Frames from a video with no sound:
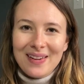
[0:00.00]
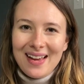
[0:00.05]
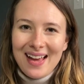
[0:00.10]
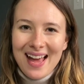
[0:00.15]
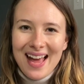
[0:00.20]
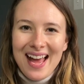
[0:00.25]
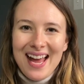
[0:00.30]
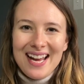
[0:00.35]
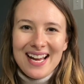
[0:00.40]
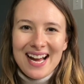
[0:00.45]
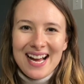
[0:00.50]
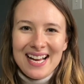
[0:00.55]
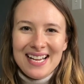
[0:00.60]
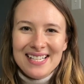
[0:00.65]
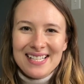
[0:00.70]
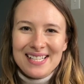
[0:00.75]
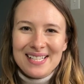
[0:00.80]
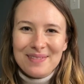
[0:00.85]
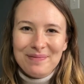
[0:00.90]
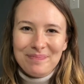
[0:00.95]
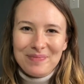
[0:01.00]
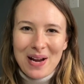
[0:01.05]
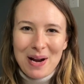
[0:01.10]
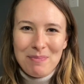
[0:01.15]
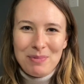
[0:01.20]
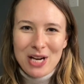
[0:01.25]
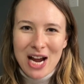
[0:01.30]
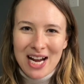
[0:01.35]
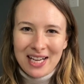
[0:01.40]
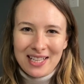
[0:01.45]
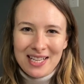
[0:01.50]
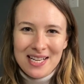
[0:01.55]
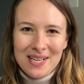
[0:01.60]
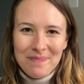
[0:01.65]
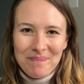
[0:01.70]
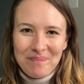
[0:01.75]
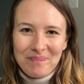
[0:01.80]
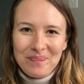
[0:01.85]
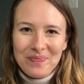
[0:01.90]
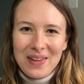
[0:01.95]
Hey guys, I'm
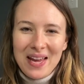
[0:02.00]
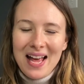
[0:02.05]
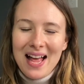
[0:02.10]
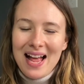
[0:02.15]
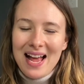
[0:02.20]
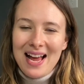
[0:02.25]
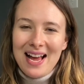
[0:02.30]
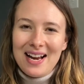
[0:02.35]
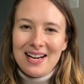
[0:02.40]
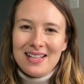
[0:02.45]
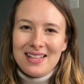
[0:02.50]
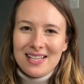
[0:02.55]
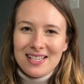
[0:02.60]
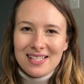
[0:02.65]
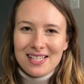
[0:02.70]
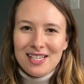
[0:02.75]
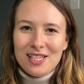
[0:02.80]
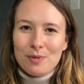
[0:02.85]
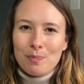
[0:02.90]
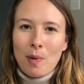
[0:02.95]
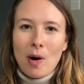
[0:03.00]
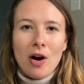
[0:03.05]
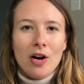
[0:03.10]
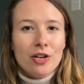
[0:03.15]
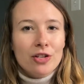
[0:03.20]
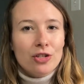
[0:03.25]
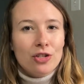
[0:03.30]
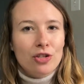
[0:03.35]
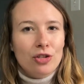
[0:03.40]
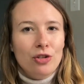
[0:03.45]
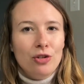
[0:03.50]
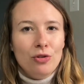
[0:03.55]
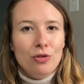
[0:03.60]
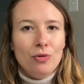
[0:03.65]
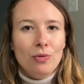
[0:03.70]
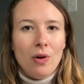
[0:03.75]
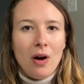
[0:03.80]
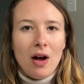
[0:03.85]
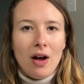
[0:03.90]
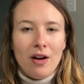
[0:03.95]
Jackie, and this is part
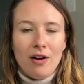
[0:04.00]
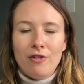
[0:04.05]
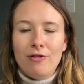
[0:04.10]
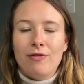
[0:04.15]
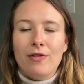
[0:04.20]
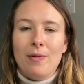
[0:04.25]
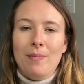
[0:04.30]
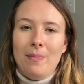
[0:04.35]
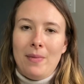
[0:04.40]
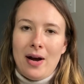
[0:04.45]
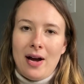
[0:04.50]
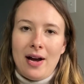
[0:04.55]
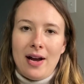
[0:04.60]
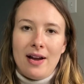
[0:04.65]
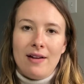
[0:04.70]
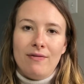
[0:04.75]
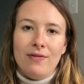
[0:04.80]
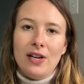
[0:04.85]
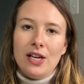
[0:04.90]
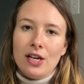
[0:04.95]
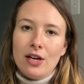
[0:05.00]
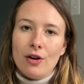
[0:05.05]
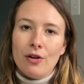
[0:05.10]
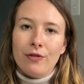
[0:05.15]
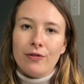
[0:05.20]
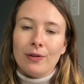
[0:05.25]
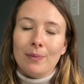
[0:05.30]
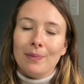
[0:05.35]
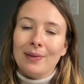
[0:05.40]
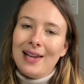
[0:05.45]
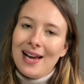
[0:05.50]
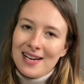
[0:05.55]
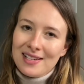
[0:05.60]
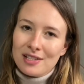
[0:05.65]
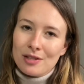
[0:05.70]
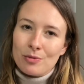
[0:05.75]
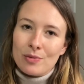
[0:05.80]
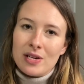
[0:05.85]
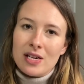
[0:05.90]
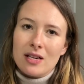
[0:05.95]
2 of my video from
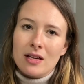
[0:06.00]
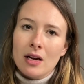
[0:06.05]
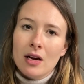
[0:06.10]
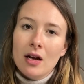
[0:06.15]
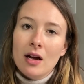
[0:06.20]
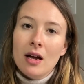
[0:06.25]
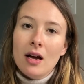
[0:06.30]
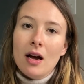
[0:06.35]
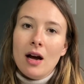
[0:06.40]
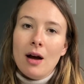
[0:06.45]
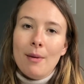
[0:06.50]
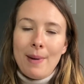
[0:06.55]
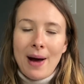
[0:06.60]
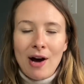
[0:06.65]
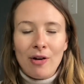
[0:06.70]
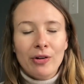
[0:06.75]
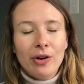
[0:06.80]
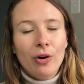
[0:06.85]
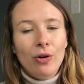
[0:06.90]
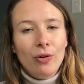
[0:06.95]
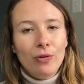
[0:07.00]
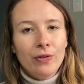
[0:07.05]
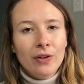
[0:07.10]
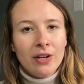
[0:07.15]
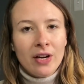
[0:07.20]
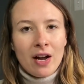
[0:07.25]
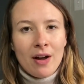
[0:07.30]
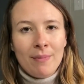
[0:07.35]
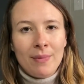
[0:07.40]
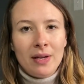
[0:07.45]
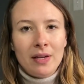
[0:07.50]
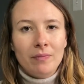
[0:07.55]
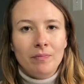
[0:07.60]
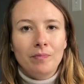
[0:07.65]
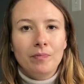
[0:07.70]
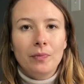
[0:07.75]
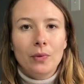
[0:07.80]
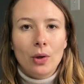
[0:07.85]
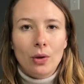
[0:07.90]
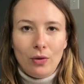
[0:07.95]
last week about
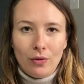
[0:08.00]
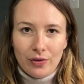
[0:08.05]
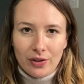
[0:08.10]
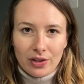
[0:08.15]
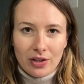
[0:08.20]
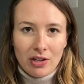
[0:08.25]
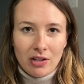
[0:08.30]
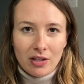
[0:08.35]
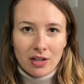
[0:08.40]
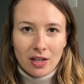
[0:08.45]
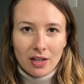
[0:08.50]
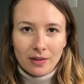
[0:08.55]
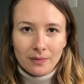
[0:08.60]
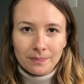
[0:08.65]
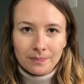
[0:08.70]
overcoming overthinking.